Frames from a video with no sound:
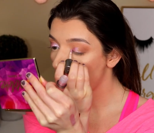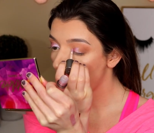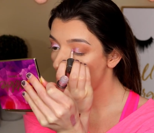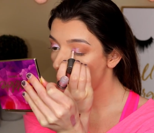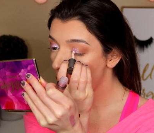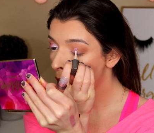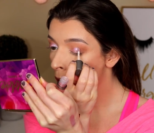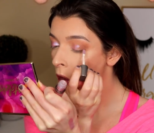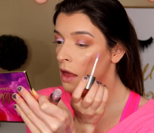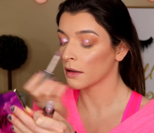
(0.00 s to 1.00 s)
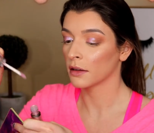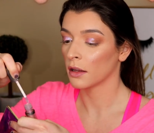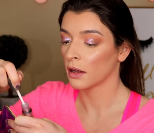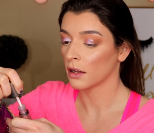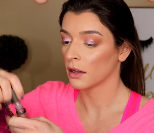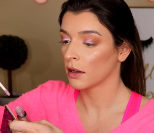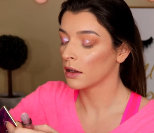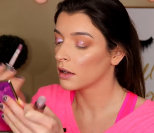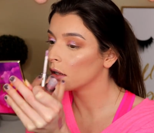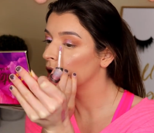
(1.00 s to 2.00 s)

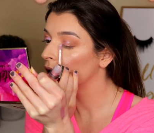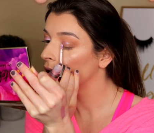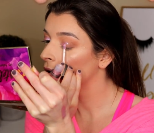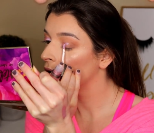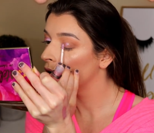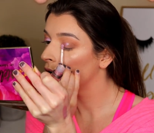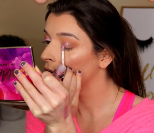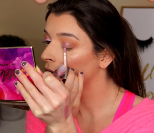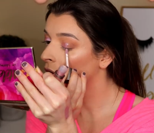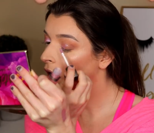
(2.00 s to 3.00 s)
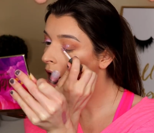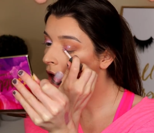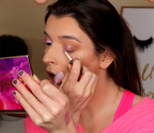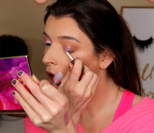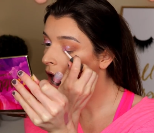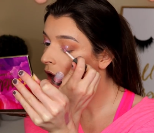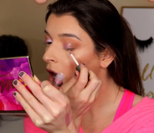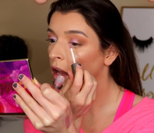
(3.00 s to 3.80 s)
Nothing is said.